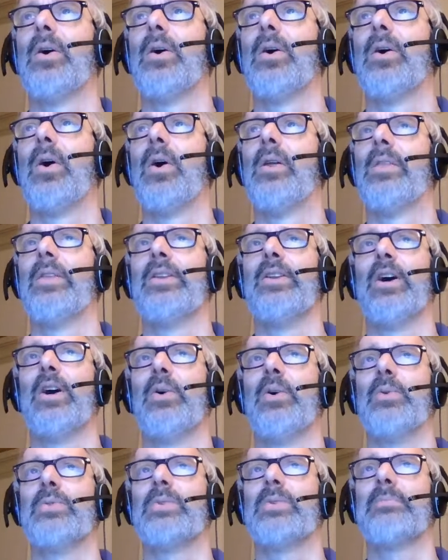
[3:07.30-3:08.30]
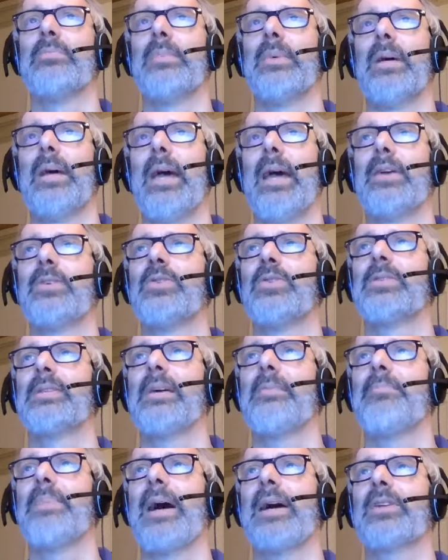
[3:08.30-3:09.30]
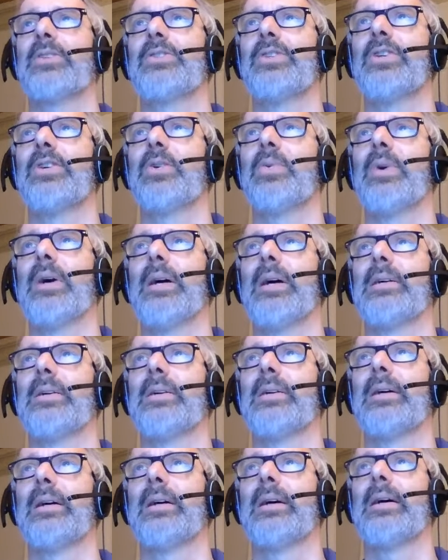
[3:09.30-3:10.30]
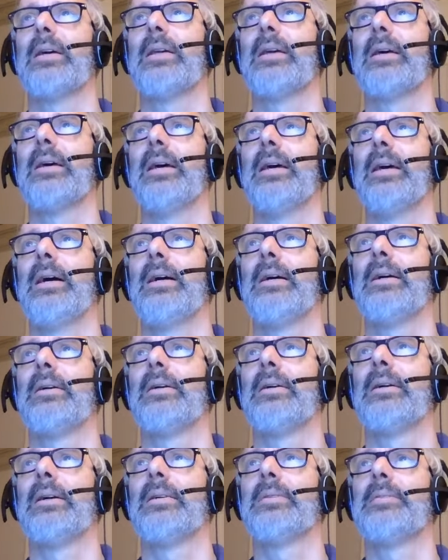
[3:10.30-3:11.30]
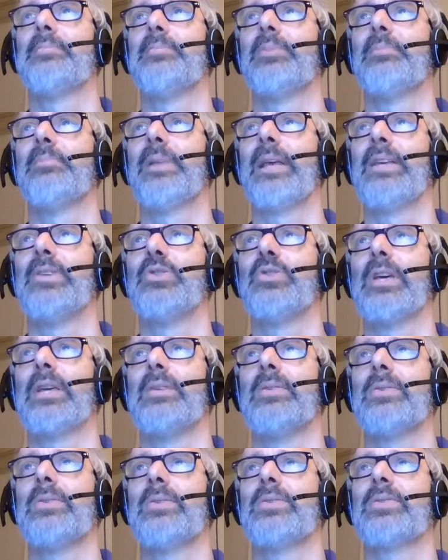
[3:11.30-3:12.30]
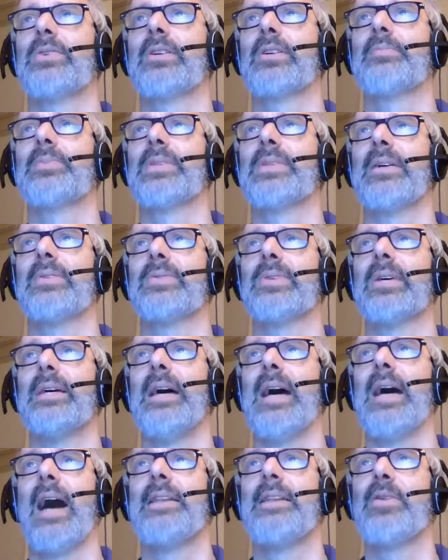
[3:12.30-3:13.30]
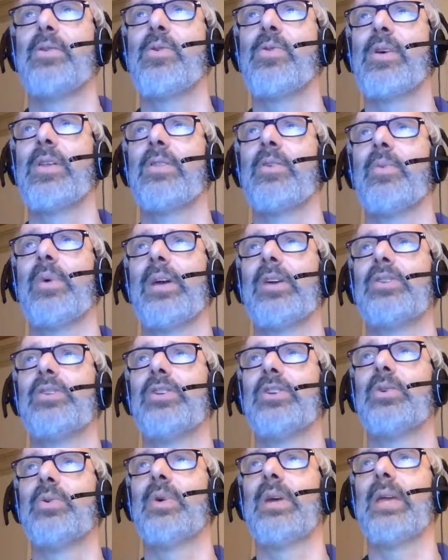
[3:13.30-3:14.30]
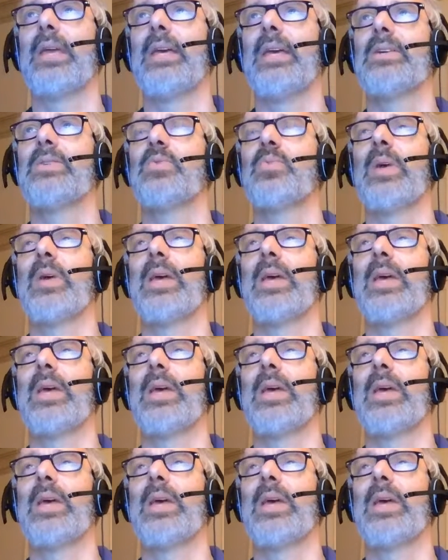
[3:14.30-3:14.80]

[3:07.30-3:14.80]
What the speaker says: all the nodes and just get back to a simple plain Jane circumstance. Another thing that we can do is